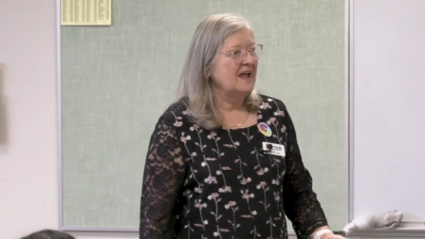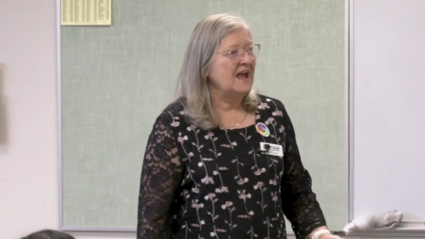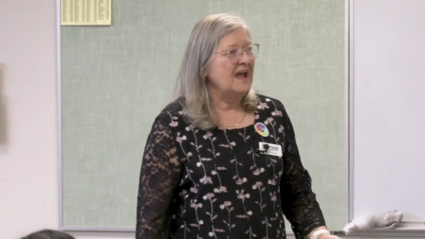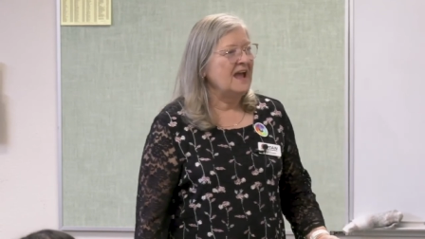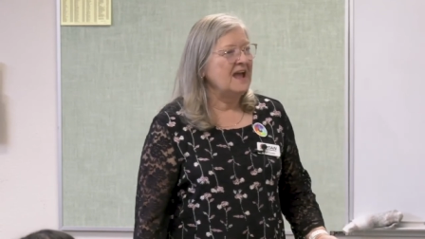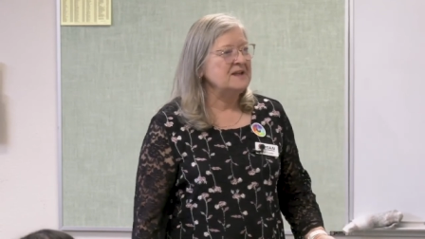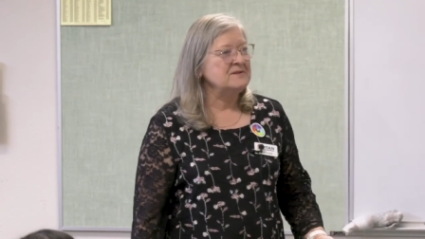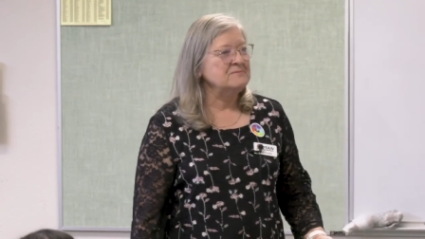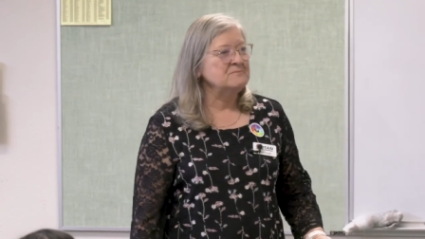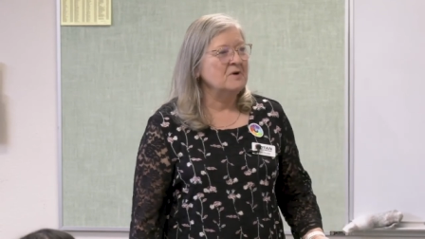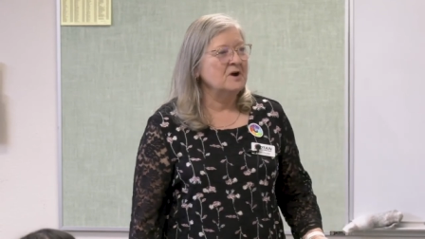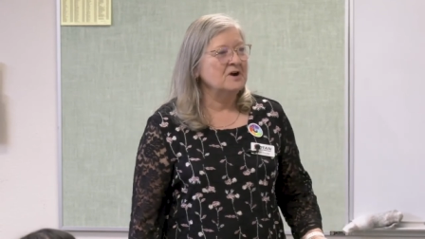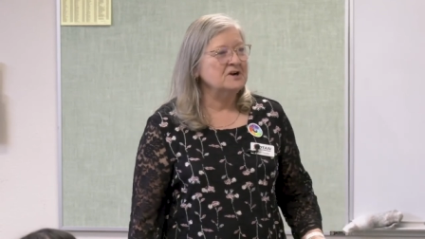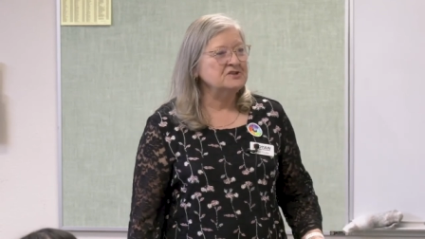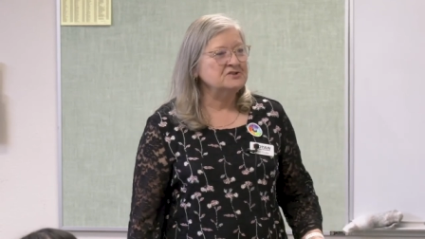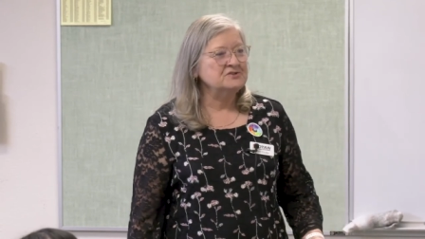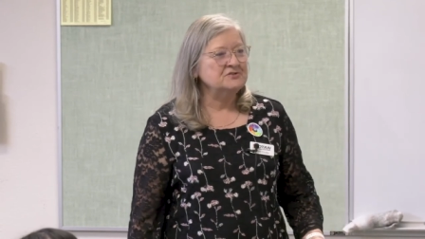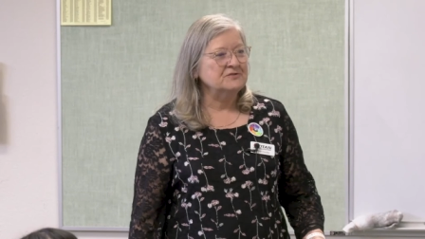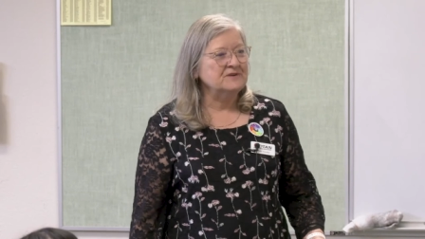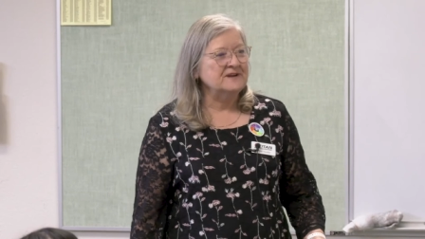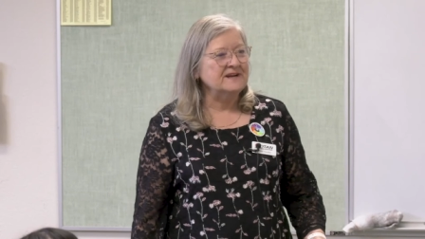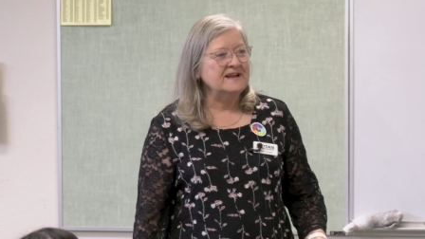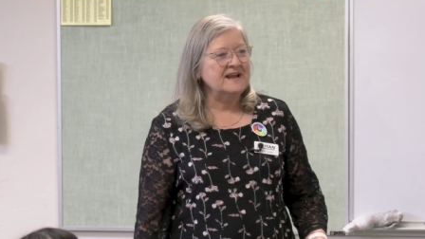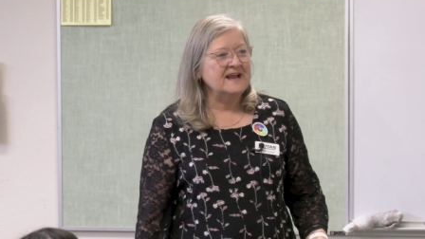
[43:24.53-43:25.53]
And
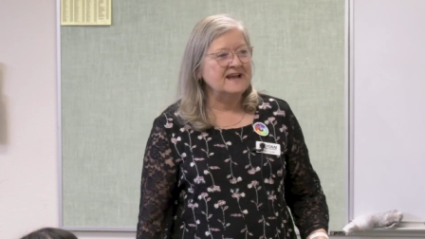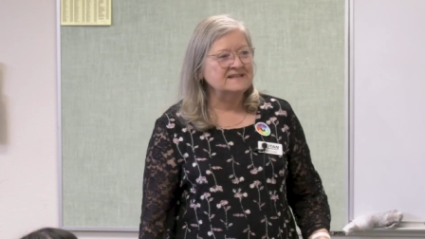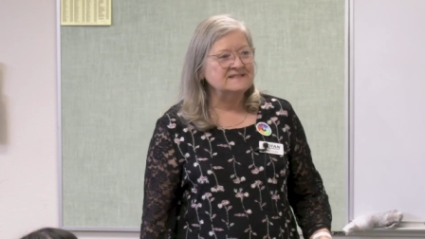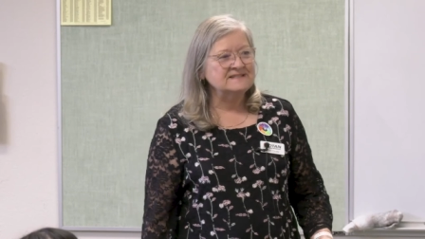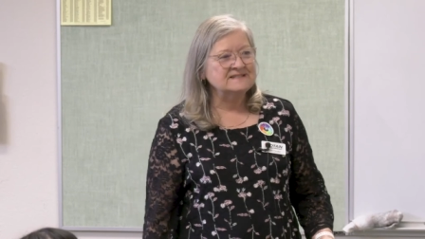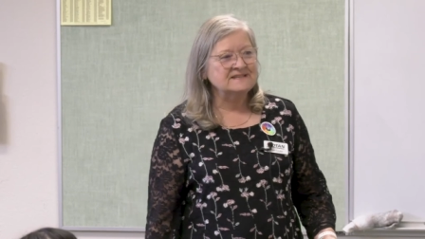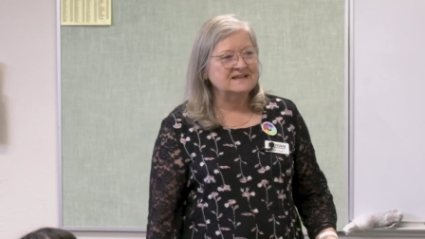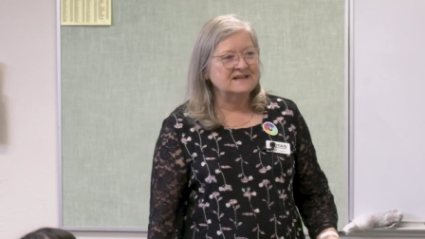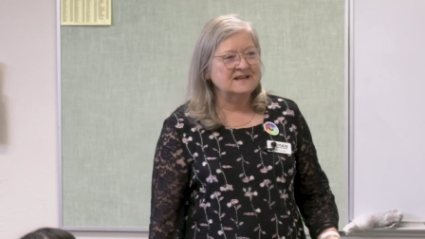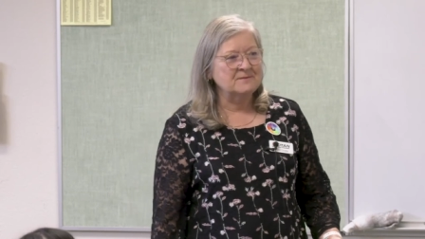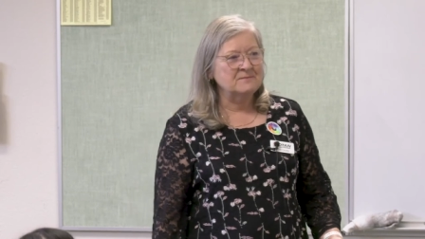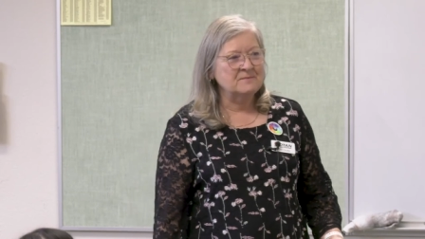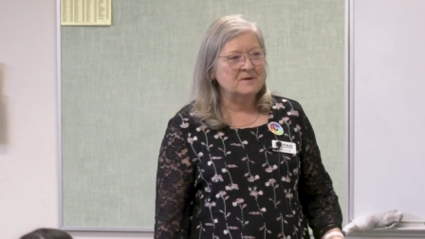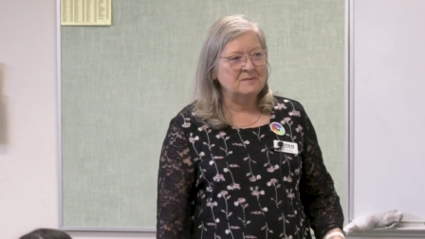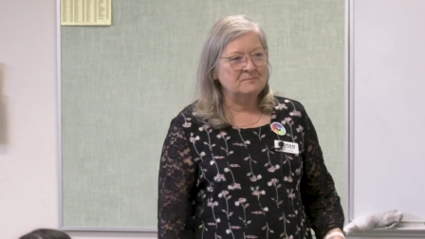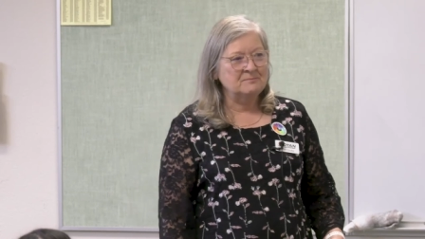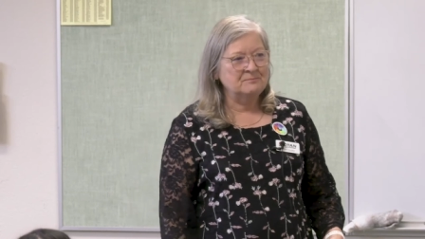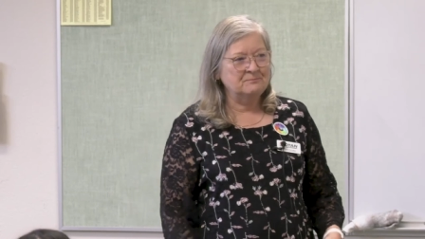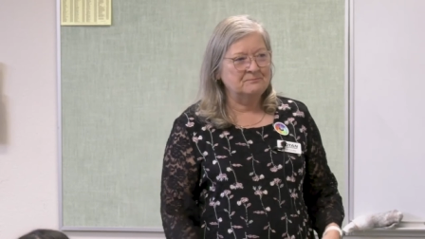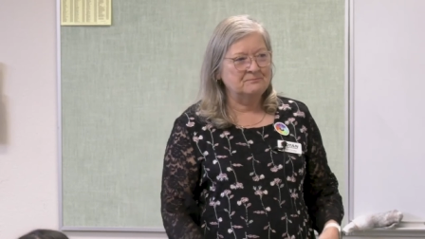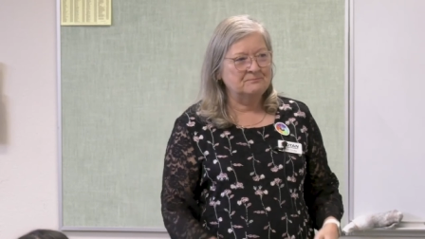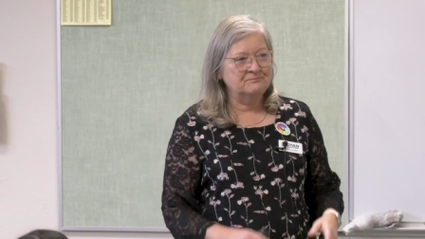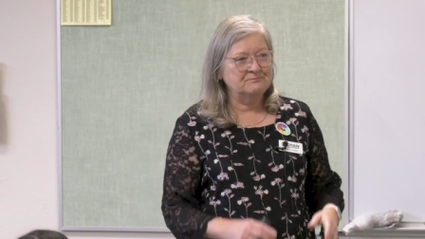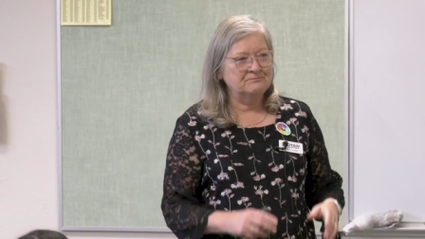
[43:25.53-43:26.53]
Marjorie has to come up
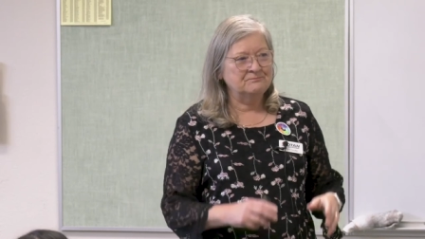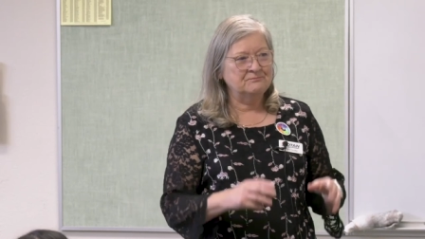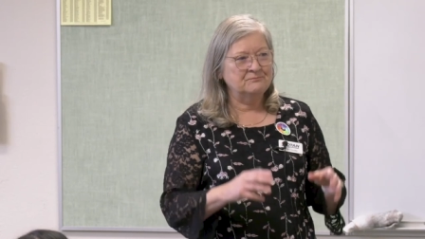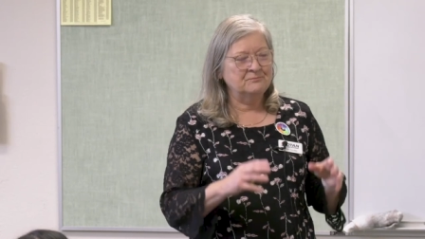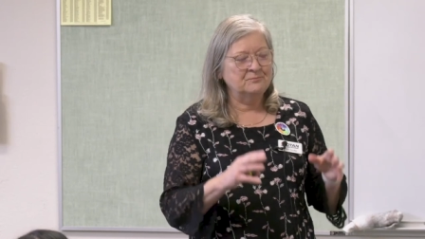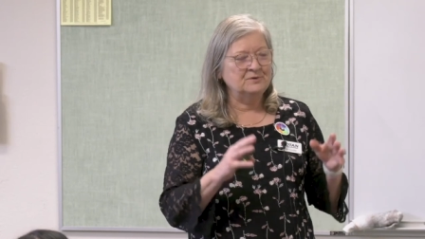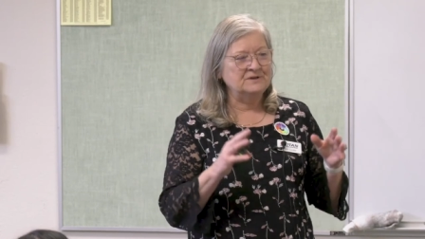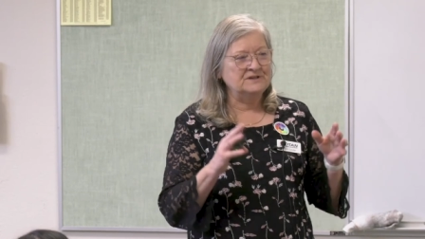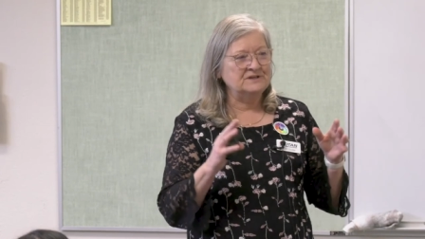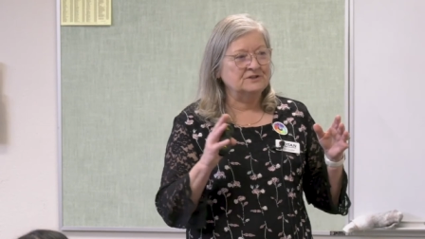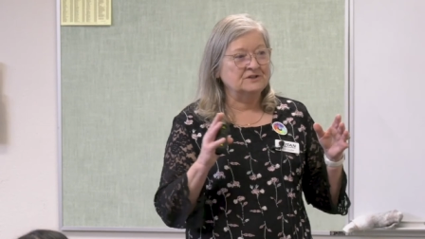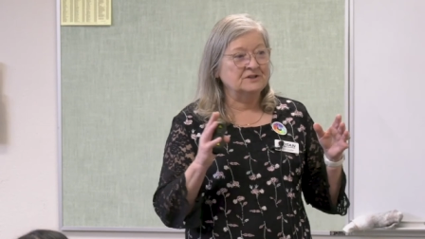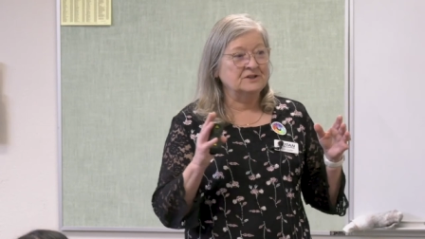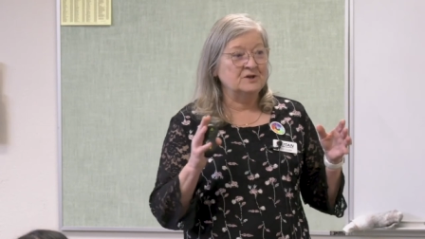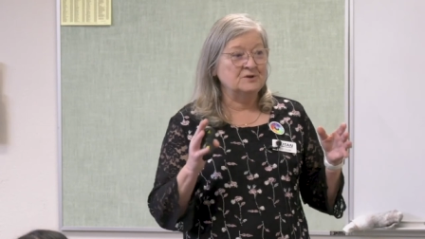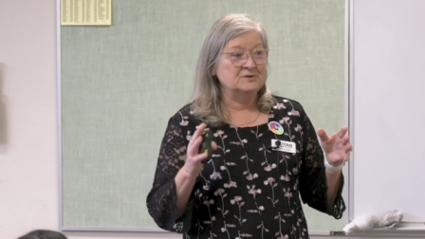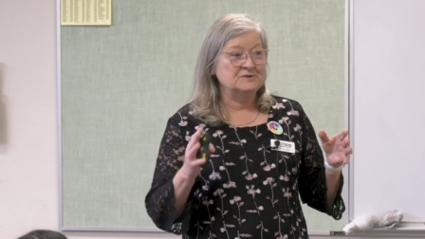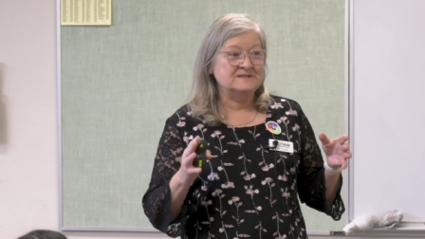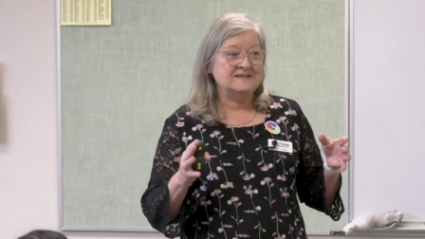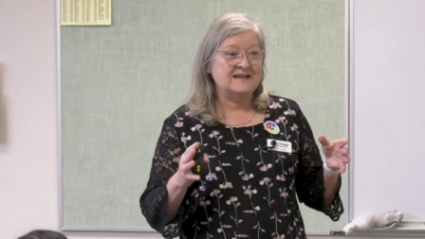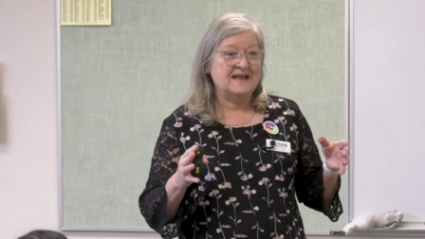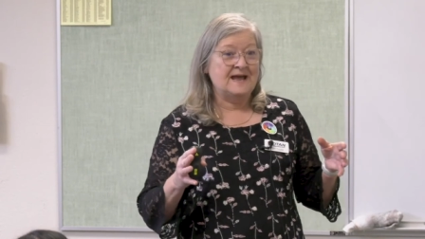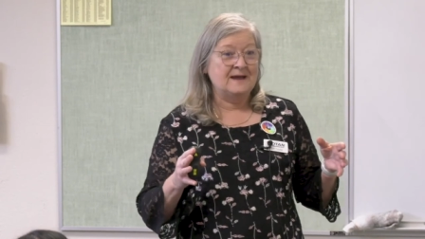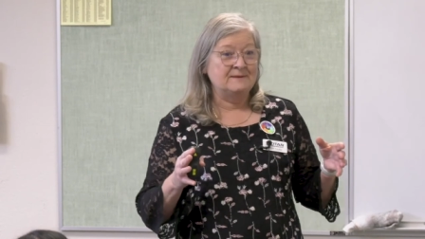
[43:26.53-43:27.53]
with
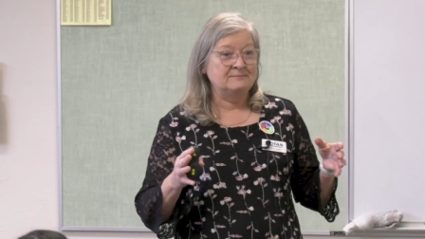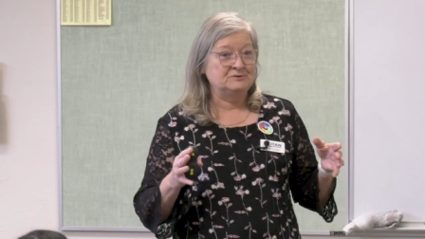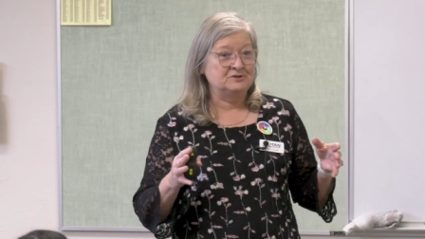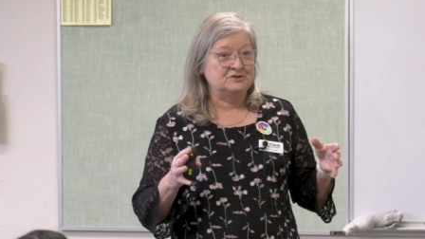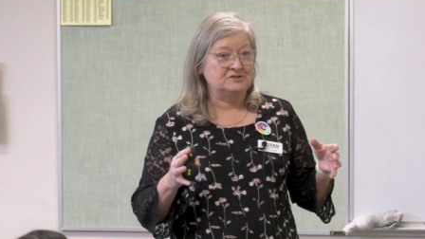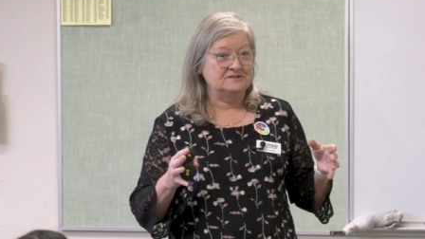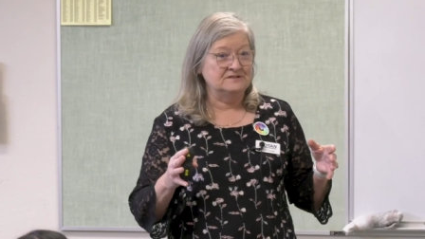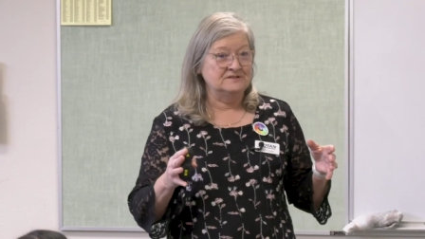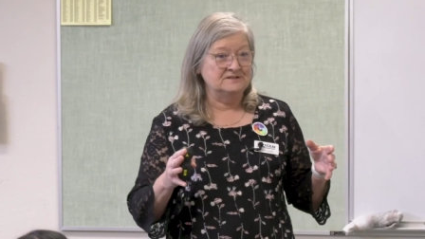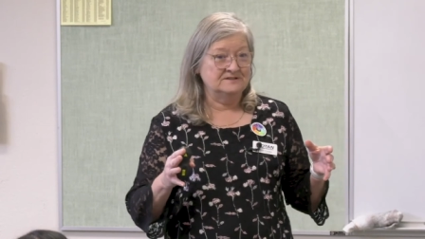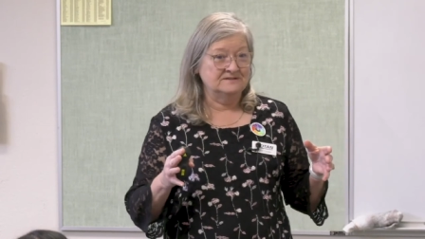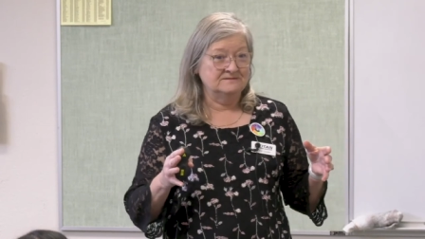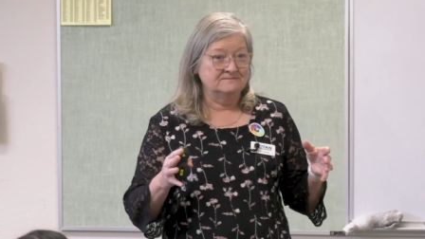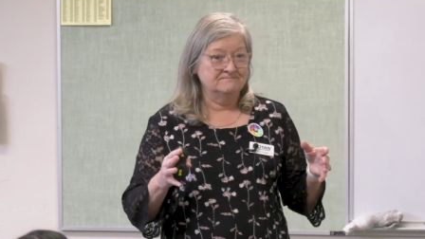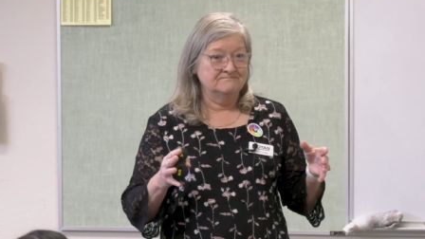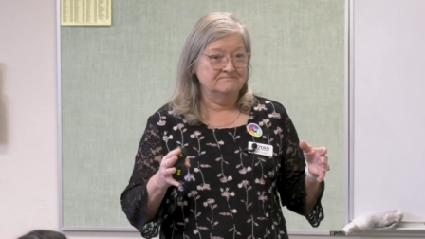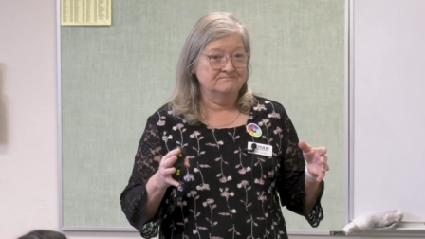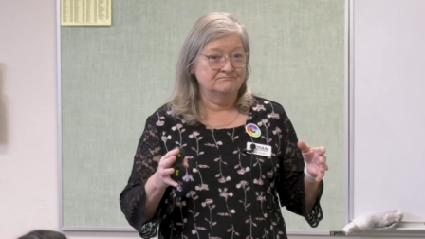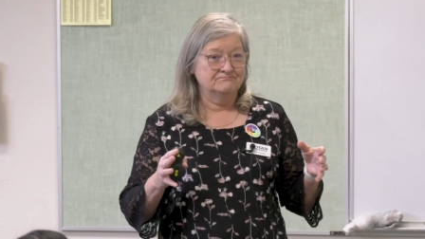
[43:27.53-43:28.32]
closed captions.